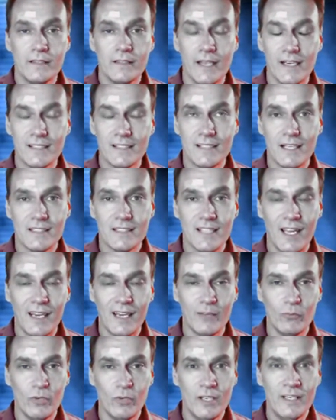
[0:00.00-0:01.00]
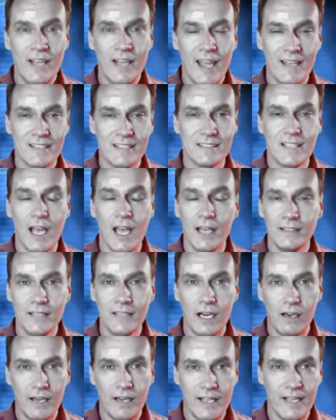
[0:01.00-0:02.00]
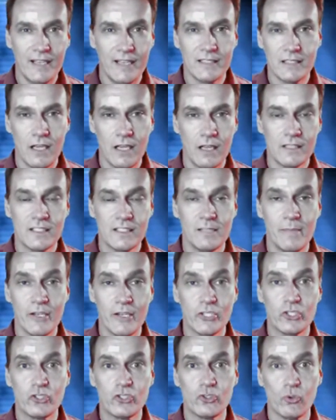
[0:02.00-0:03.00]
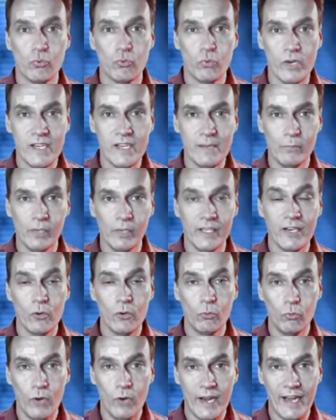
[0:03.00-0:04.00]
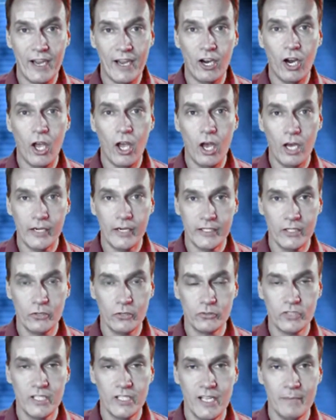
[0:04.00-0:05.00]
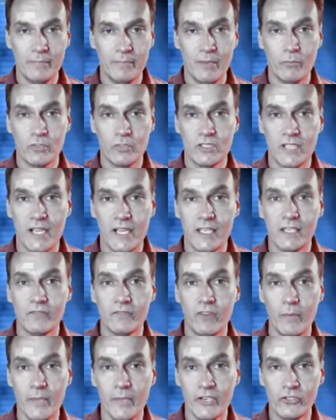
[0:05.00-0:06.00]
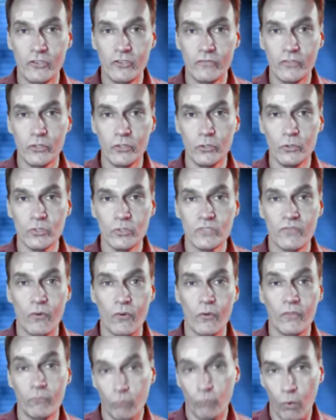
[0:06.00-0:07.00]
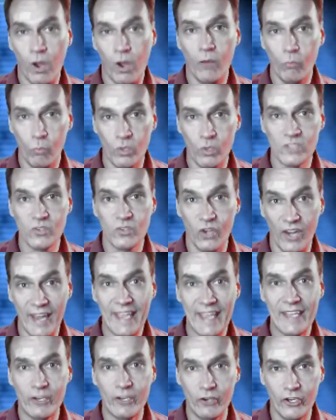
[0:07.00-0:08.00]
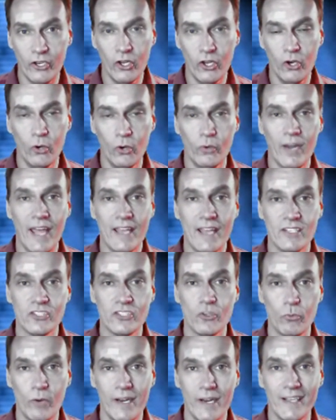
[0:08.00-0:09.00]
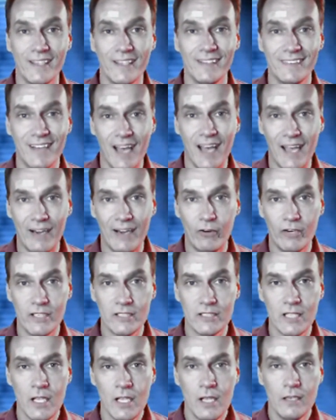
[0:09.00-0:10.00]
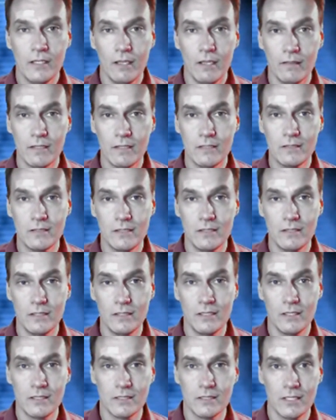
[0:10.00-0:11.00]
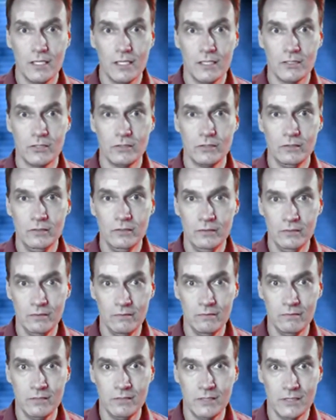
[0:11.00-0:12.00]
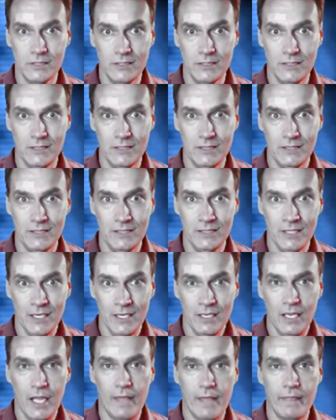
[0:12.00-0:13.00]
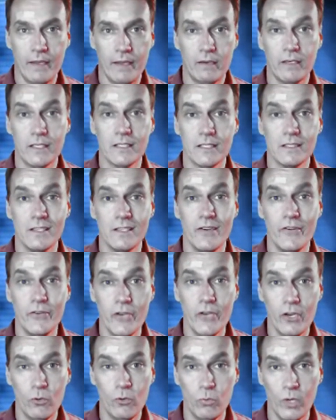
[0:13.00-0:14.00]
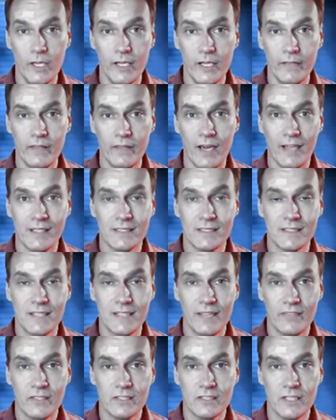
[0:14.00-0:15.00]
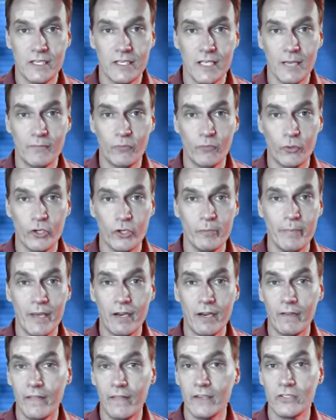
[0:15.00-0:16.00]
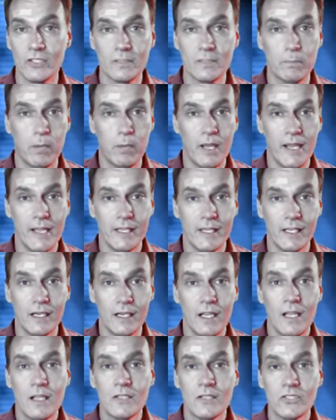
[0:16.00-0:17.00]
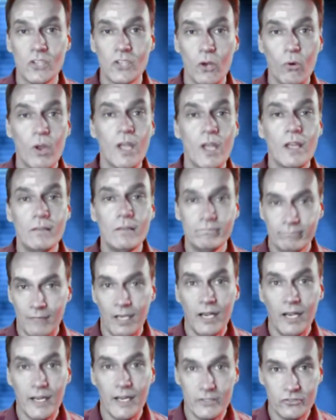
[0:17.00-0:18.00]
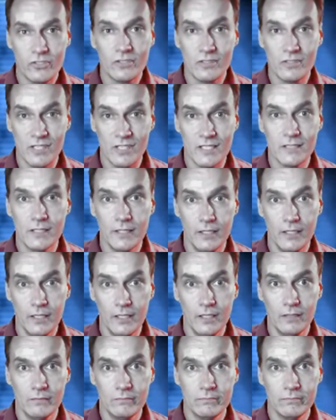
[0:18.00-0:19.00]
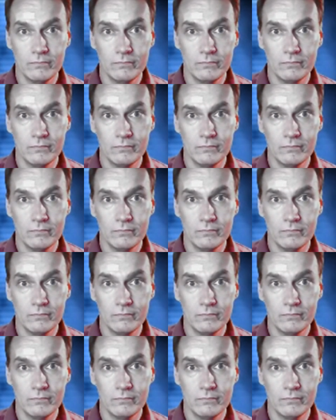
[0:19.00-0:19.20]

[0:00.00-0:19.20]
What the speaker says: Dennis Does Hollywood has gotten our hands on some extremely rare audio tape that was taken from interviews for what was later known as the Reagan Diaries. Now this thing is a doozy, and there is no way that I could set this thing up for you better than just playing it, so let's just listen in.